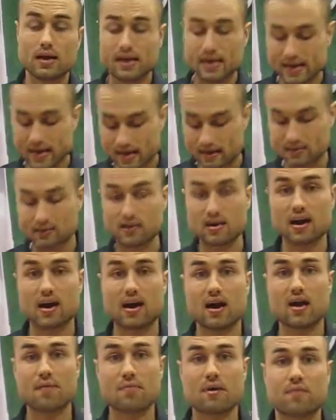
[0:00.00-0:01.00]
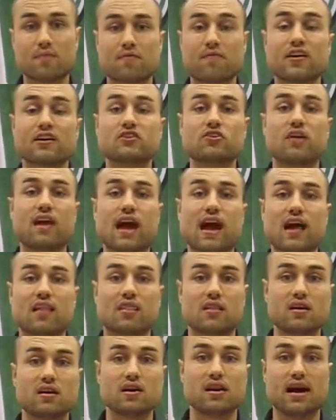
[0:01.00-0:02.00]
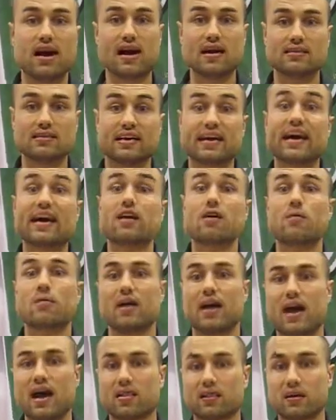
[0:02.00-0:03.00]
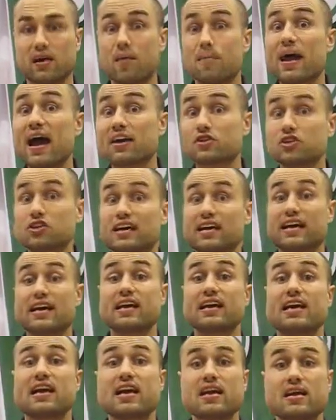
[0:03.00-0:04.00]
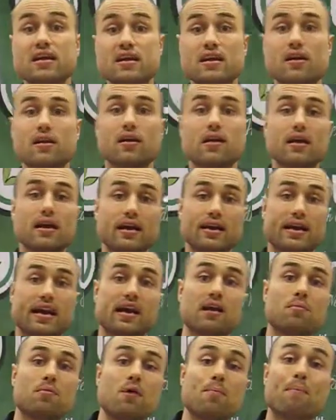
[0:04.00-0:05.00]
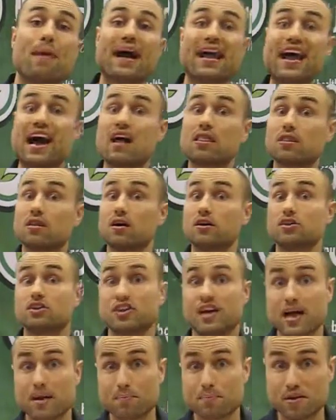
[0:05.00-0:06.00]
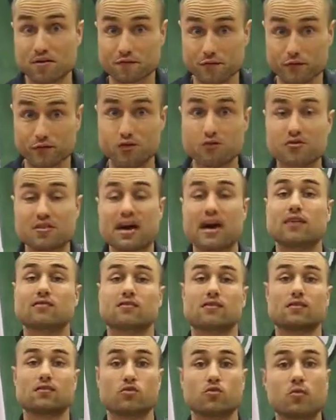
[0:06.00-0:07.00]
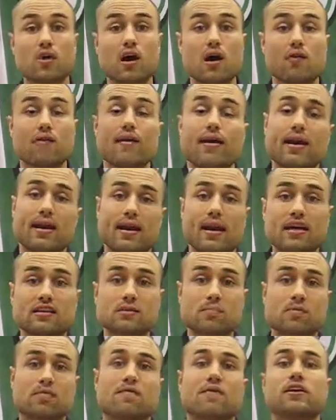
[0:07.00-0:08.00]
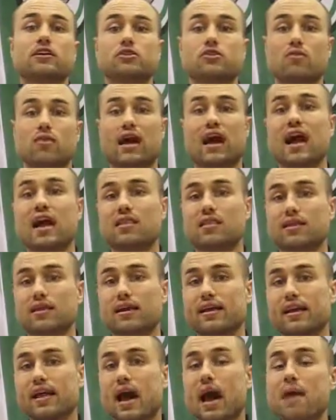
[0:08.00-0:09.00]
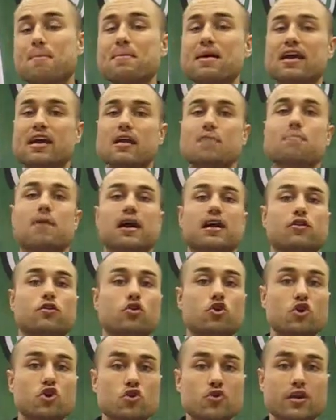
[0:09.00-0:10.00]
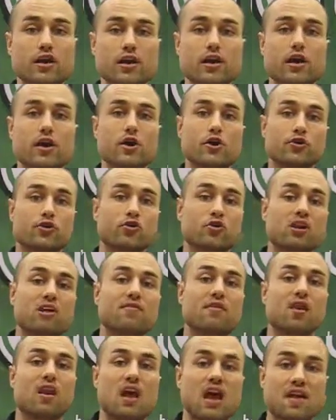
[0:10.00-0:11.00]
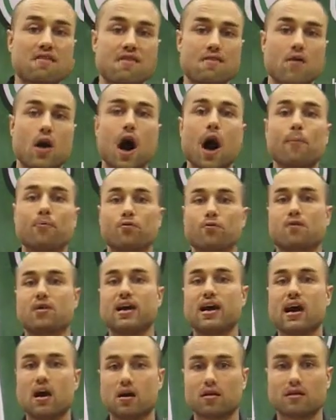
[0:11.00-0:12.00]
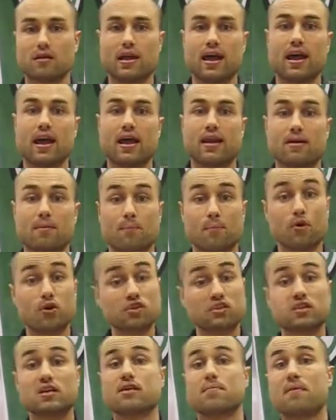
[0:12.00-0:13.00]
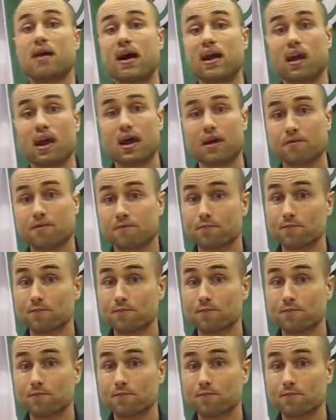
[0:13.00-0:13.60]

Yes, I'm a professional athlete as a kettlebell athlete. I'm actually the Canadian kettlebell biathlon champion for 2012. And as a professional athlete, I make it my duty to live a life of optimal health. And personally, in my life,